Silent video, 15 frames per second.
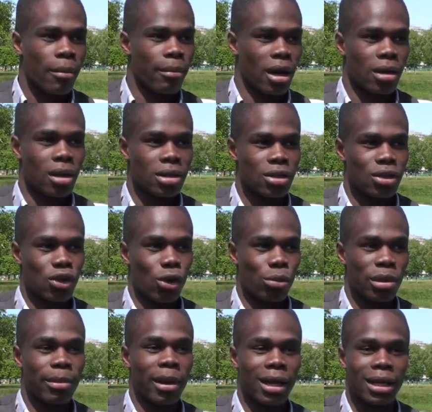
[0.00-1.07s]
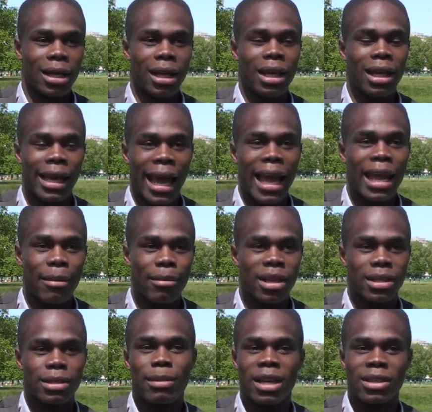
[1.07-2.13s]
My cousin told me my key game
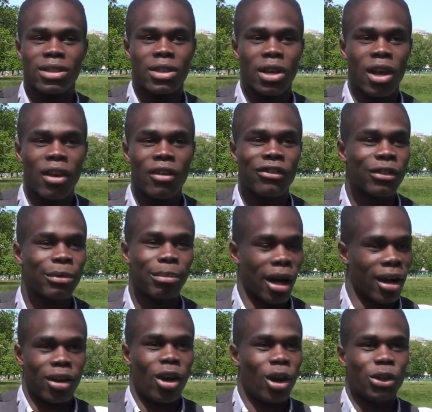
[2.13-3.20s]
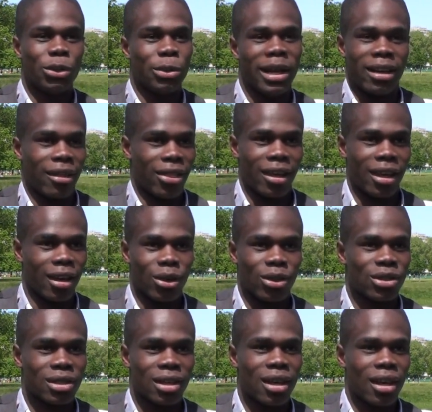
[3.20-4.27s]
is my serve, but I can't do anything
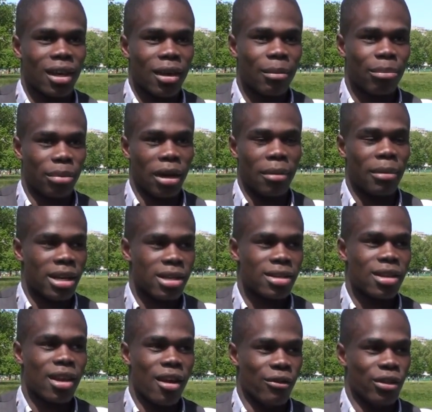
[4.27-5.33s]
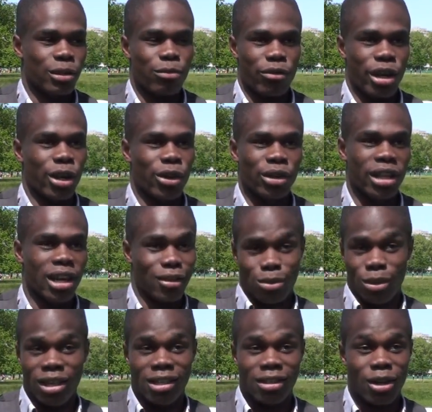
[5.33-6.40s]
else. But my serve is pretty good. That's
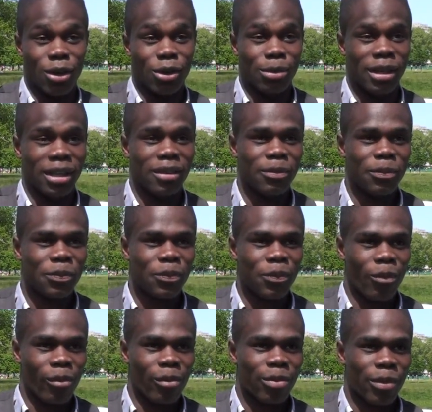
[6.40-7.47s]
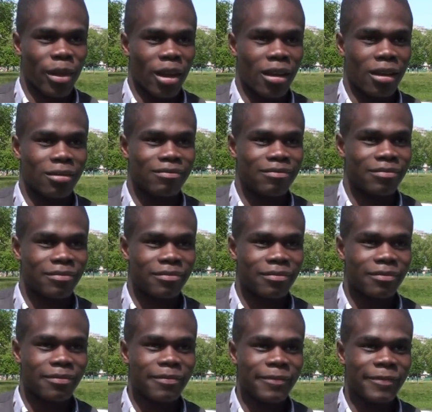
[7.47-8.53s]
what he told me. Tell
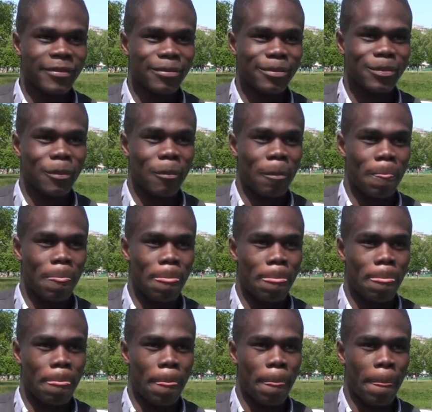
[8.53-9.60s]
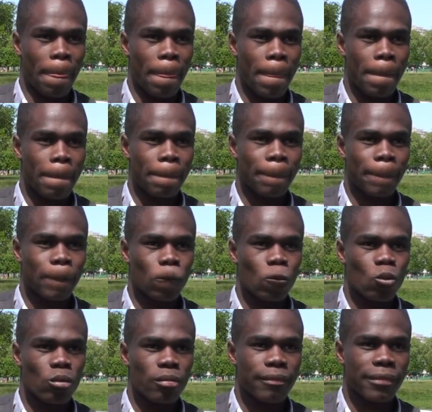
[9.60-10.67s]
me, just going back to the football, who
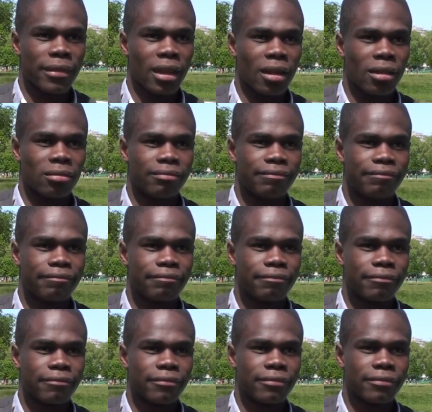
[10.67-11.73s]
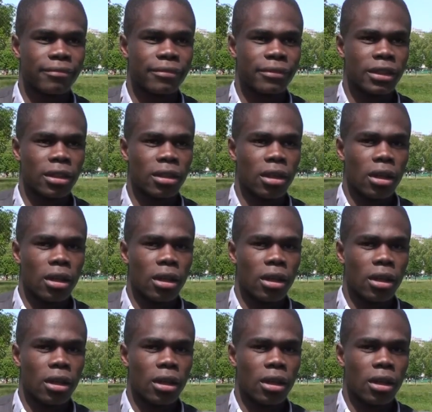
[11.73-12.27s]
was there any particular team that you follow?